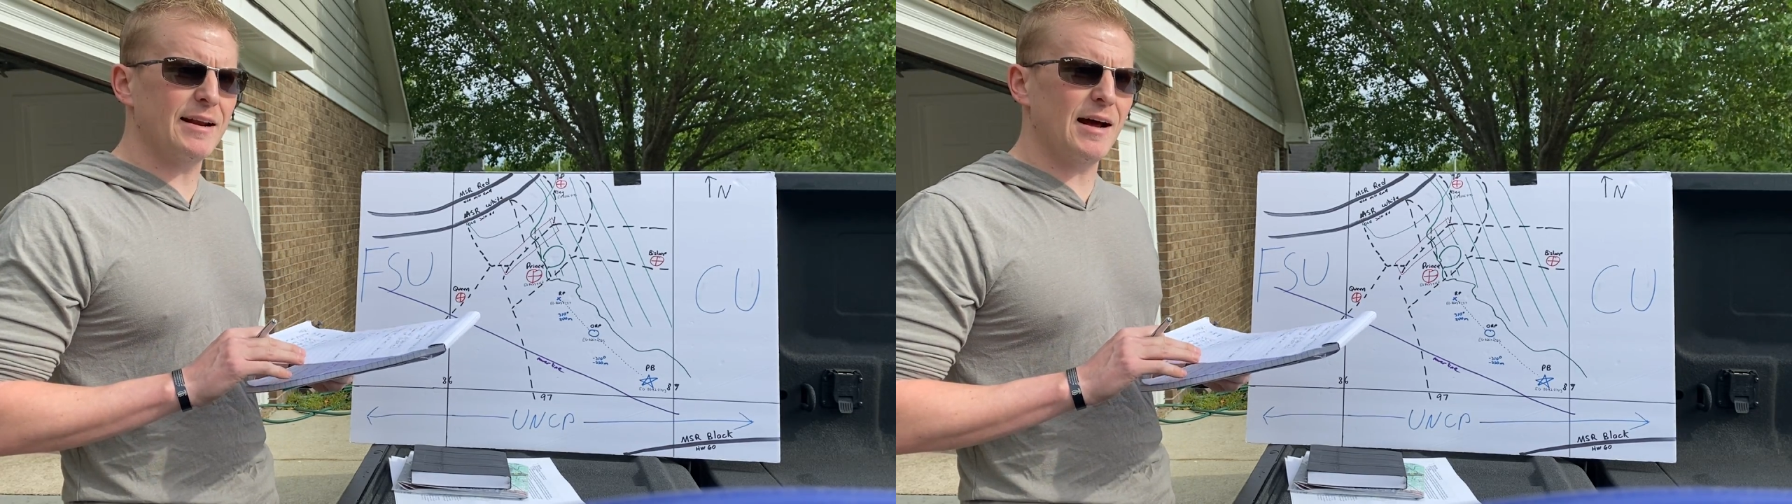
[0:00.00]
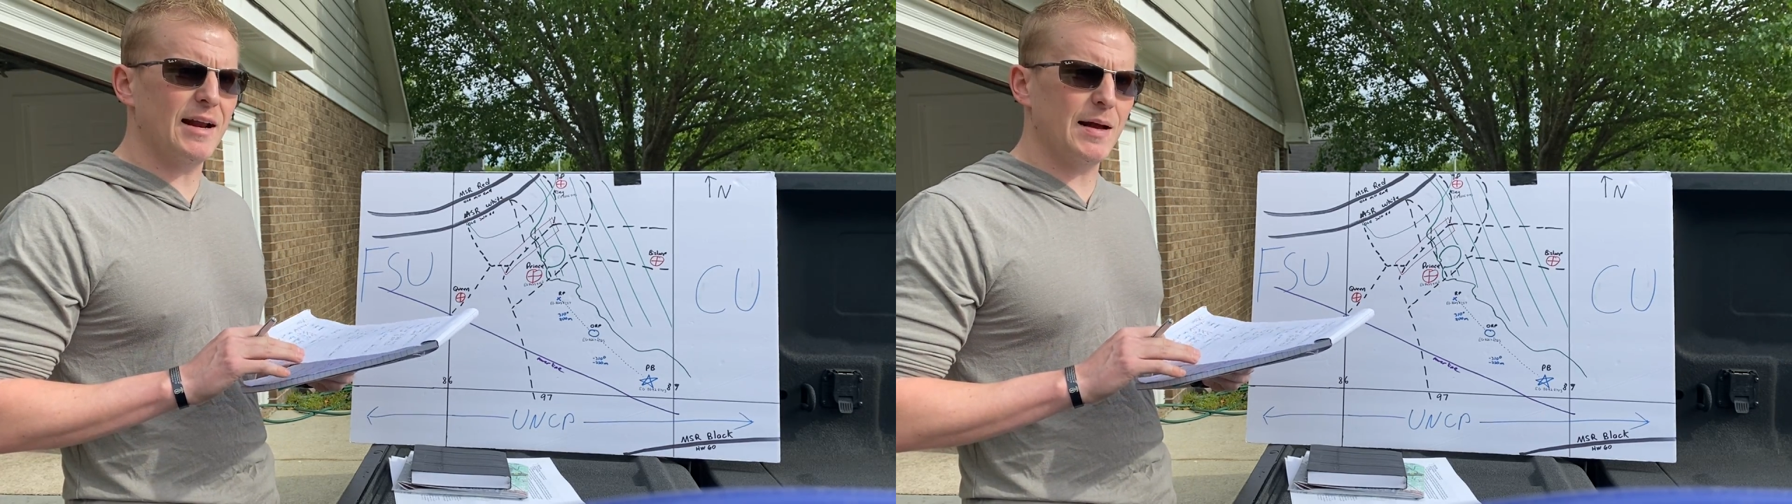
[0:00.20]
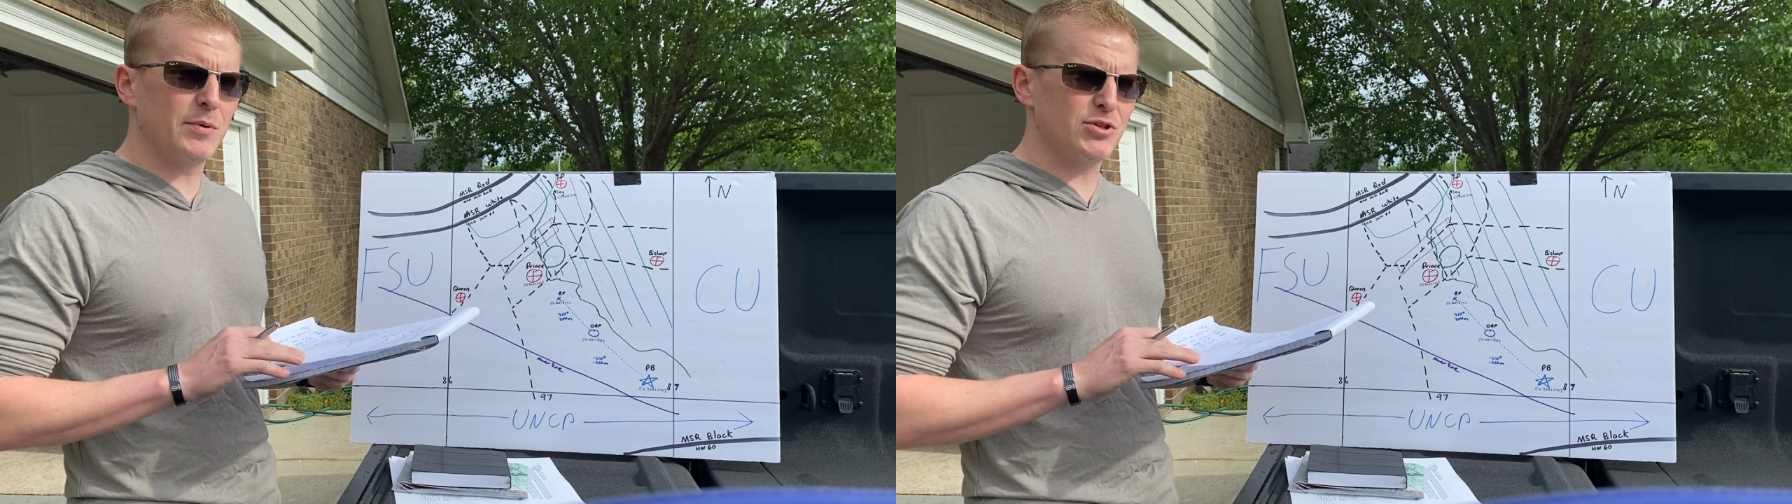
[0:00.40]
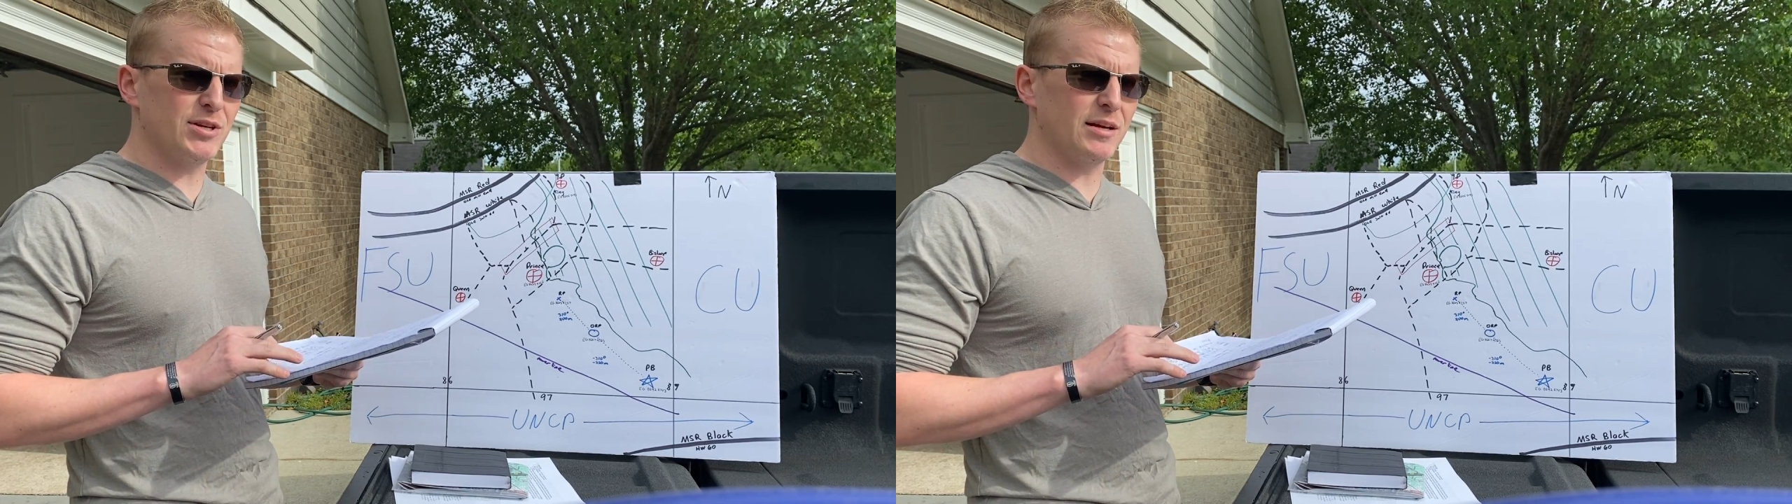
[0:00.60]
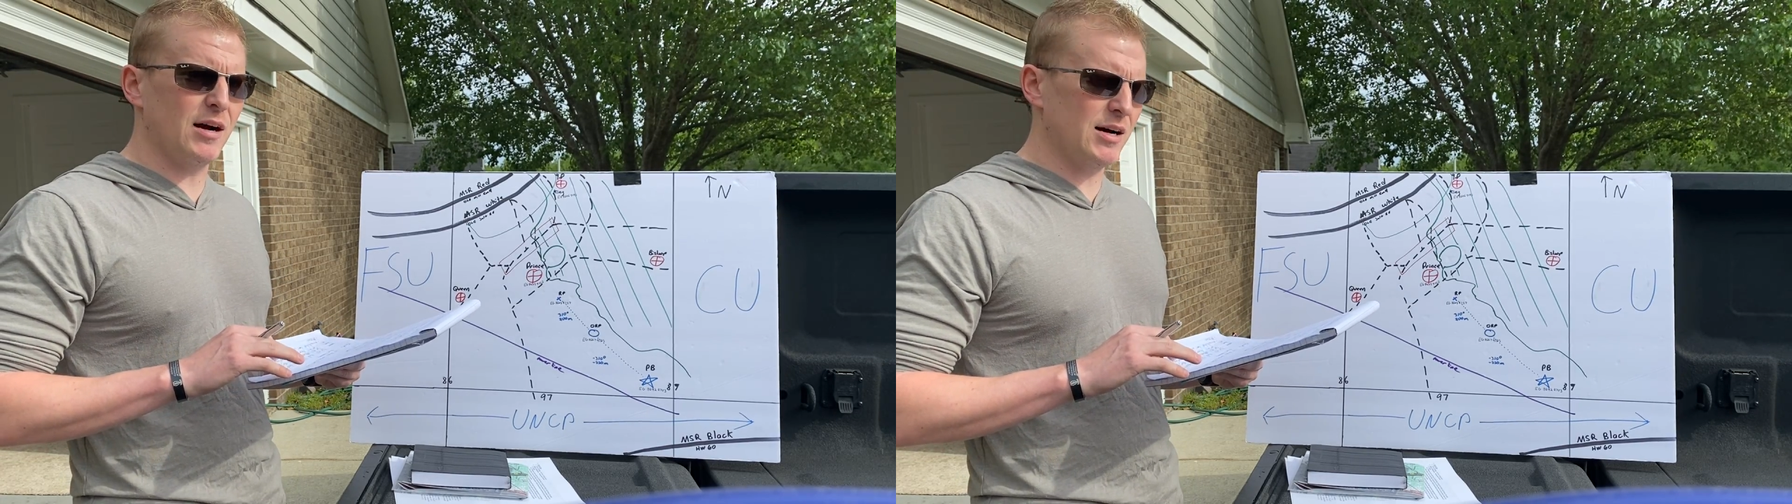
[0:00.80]
and not
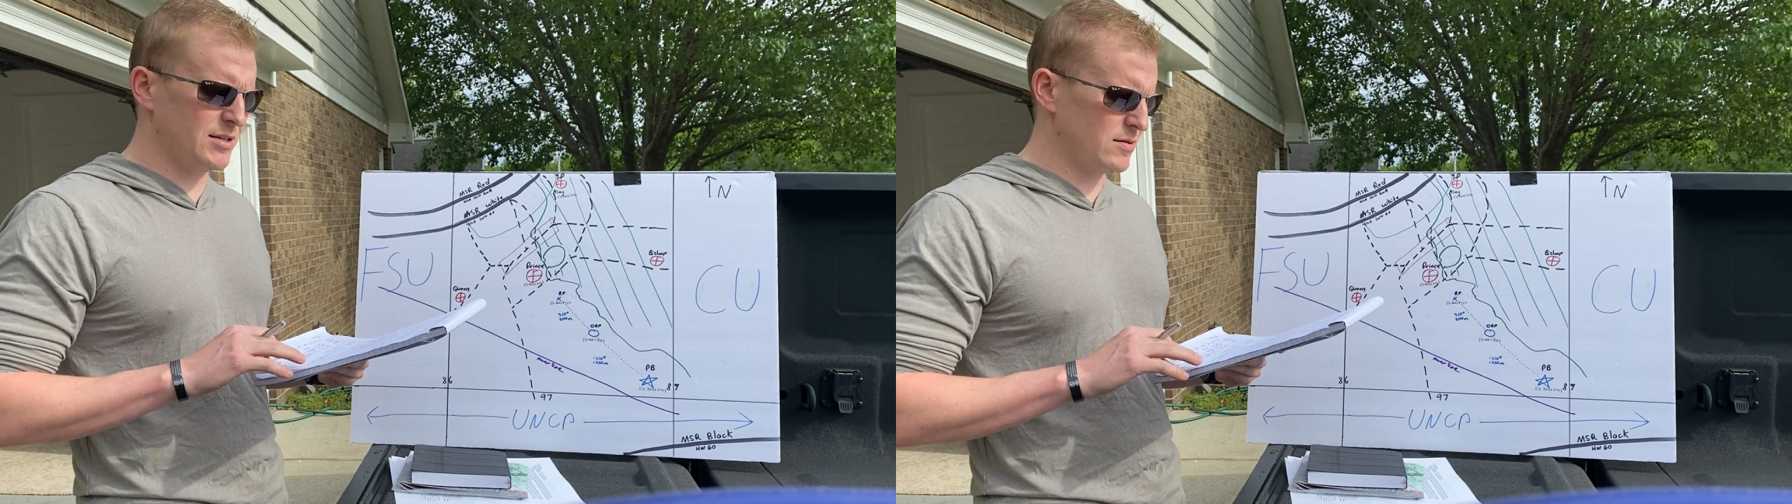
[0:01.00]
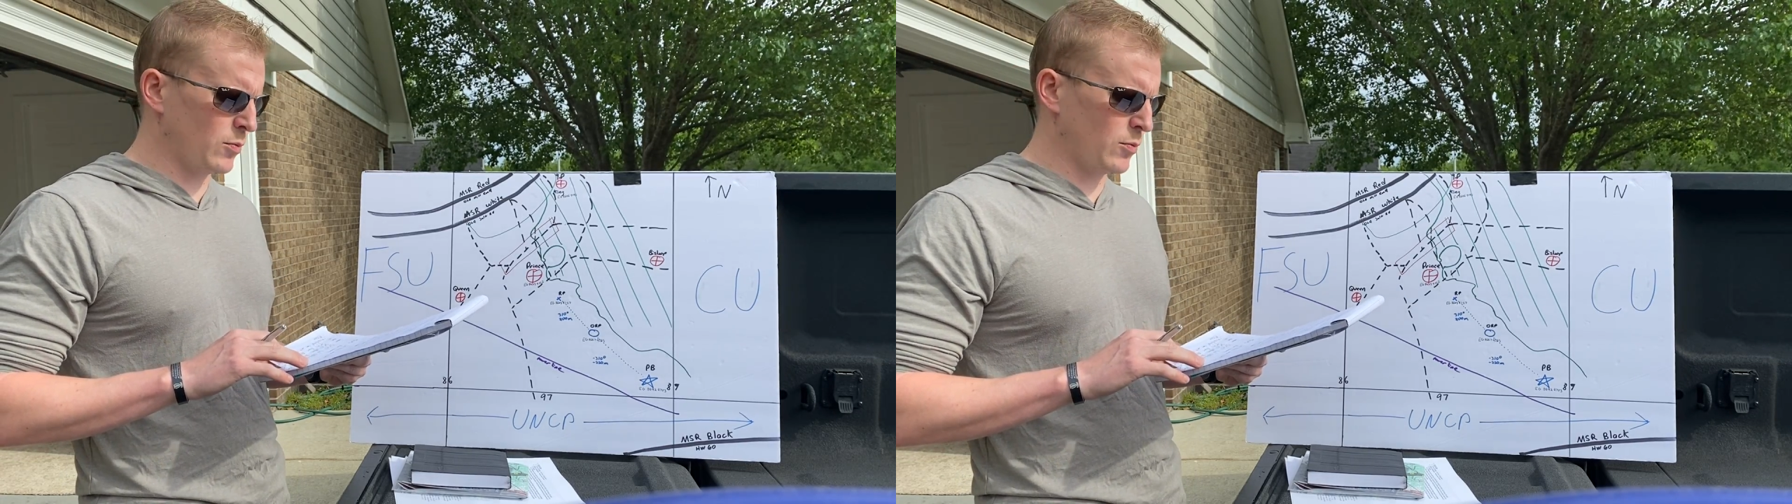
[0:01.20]
ambushing us.